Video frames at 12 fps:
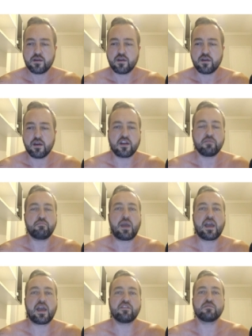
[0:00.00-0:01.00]
okay, getting
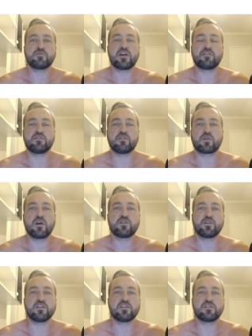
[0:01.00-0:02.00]
banned from several
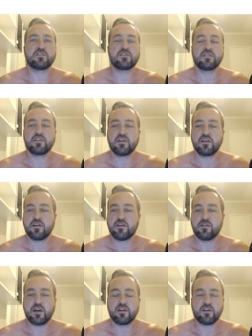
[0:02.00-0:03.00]
countries,
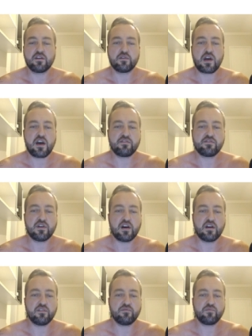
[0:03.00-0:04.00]
right? Or you have
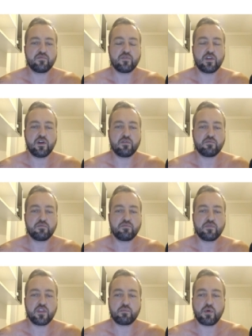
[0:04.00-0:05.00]
uh, you know
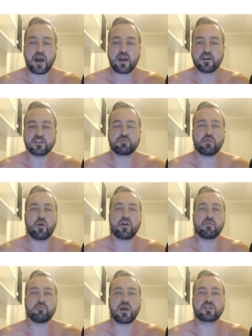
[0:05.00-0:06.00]
Braticus blowing
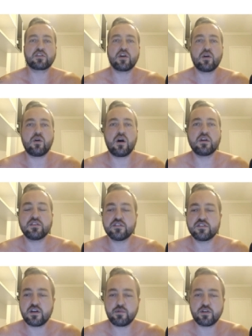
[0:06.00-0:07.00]
up Mexico, Austin
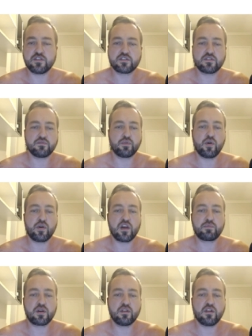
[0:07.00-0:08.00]
Summers blowing
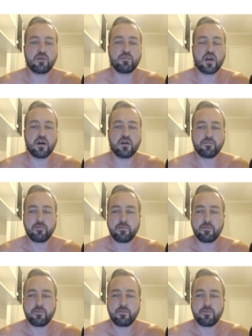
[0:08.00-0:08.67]
up Colombia.